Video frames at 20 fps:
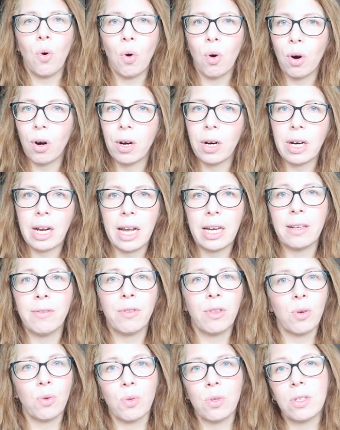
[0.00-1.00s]
or kind
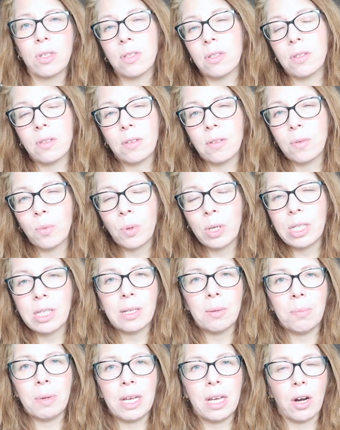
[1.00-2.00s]
of those
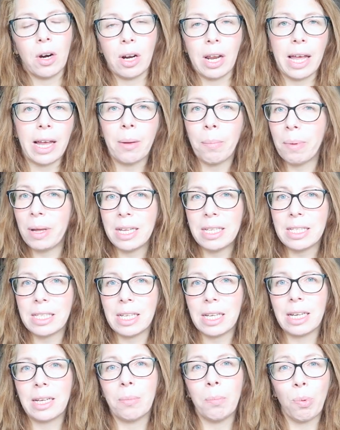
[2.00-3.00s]
what to me are like
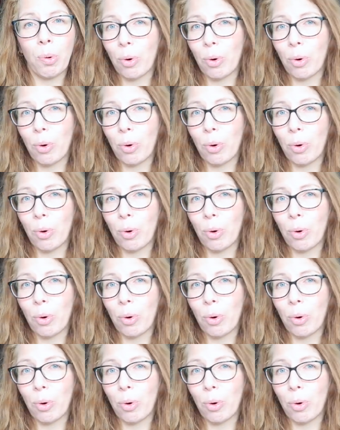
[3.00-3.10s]
basic,